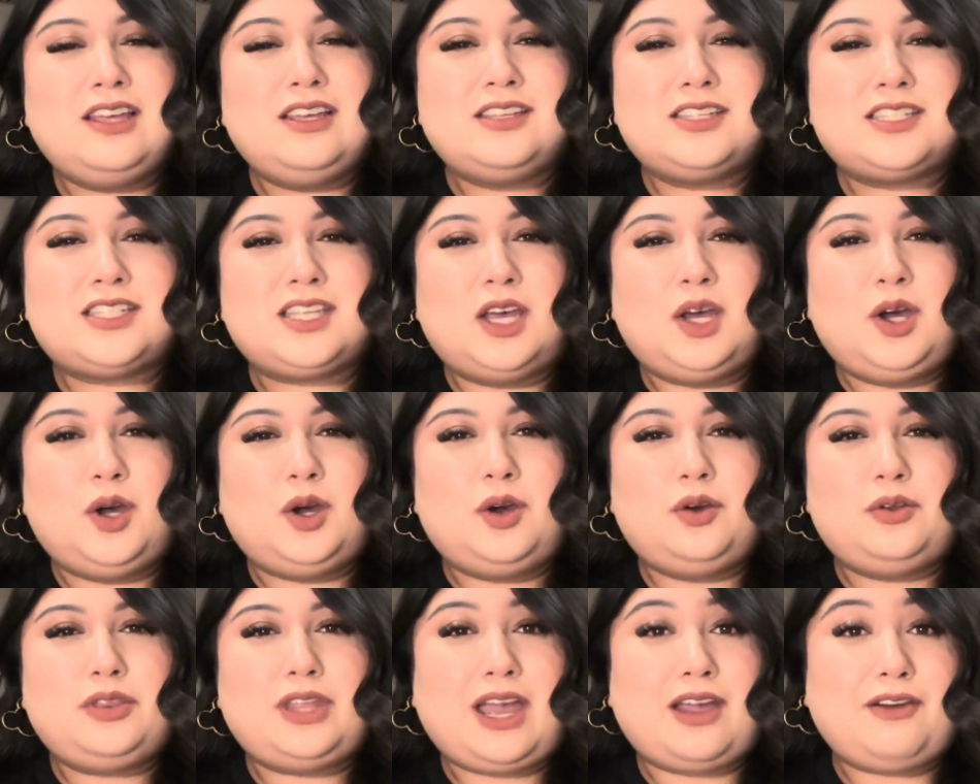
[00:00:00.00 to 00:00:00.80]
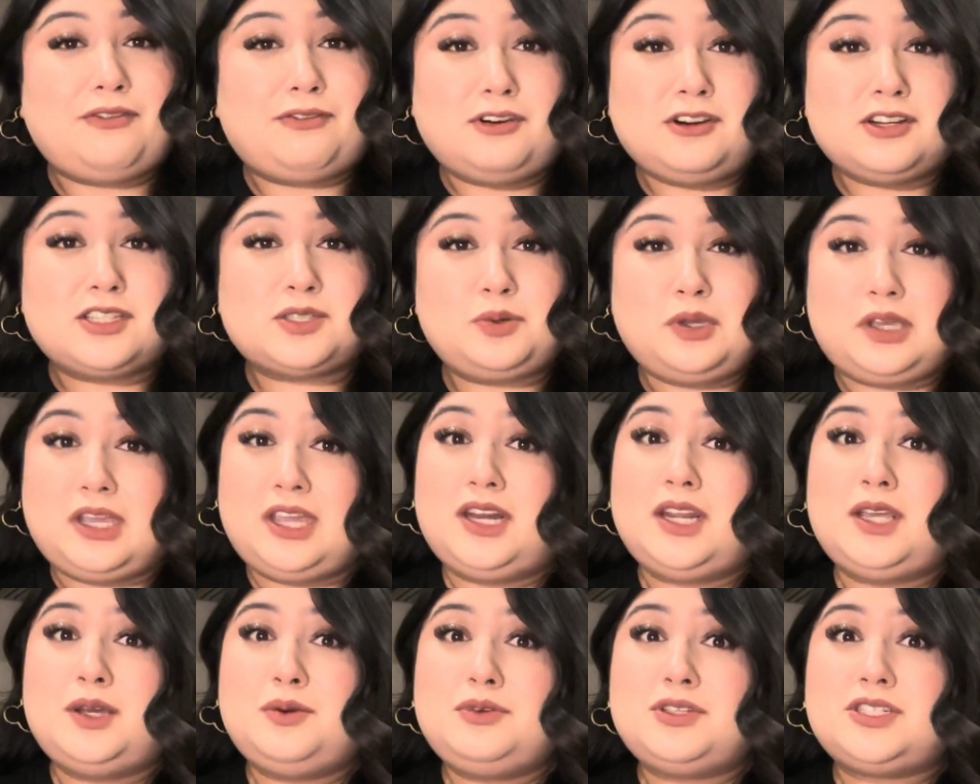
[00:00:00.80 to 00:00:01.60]
So that first
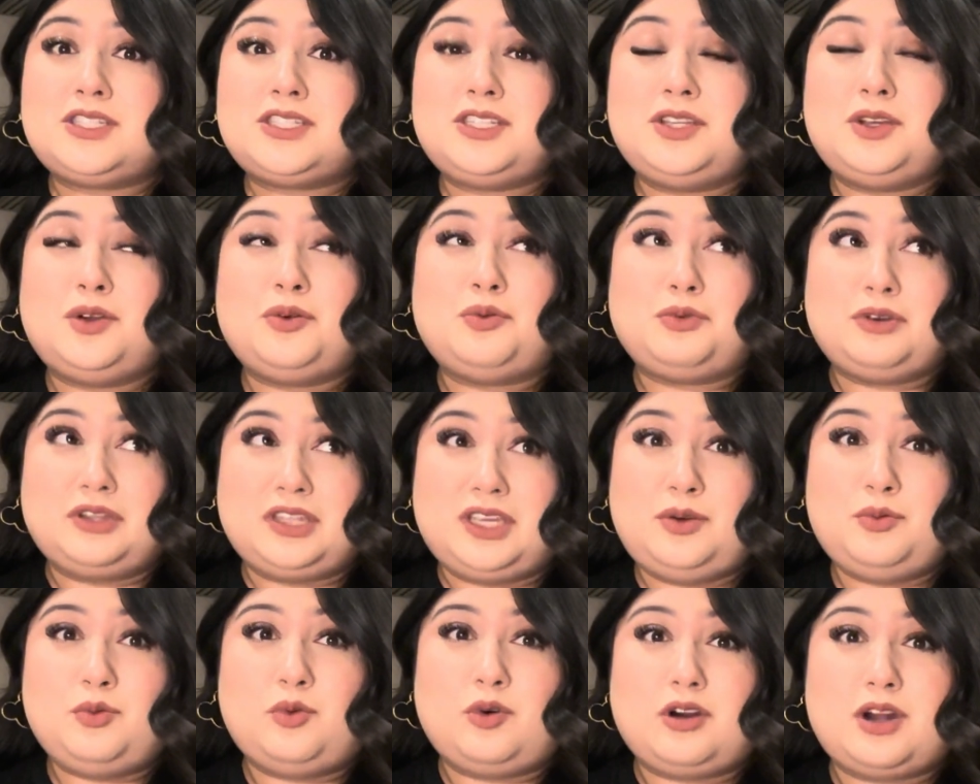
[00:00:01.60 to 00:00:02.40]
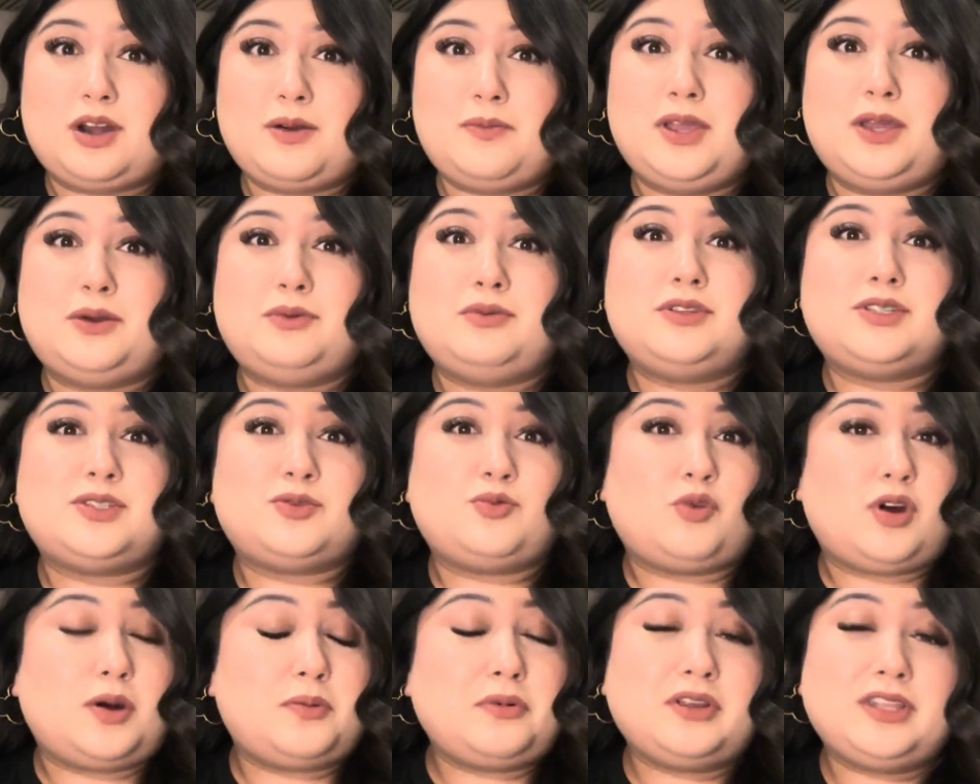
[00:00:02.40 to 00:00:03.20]
weekend, it was still really warm. It was
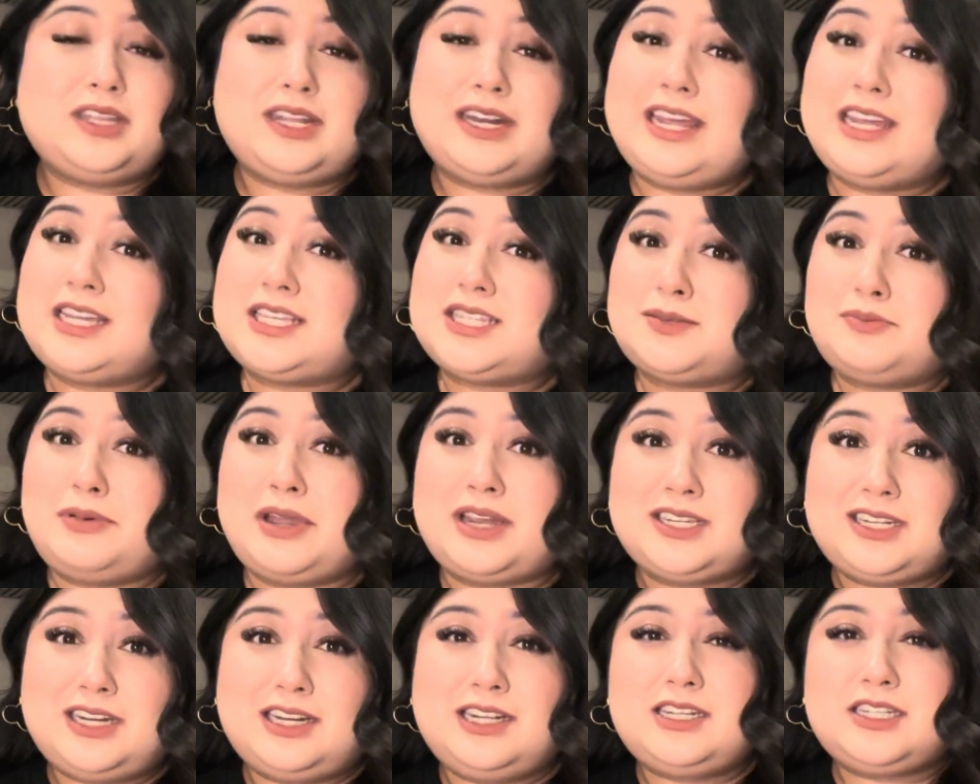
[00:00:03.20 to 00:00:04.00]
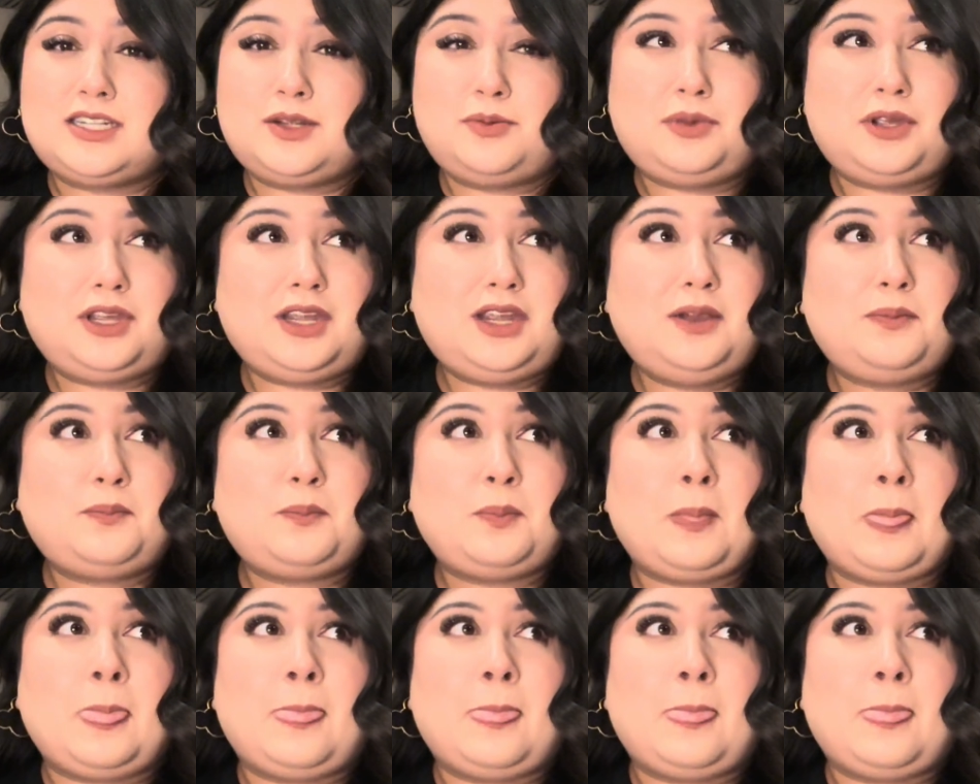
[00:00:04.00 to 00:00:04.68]
warmer than I expected it to be.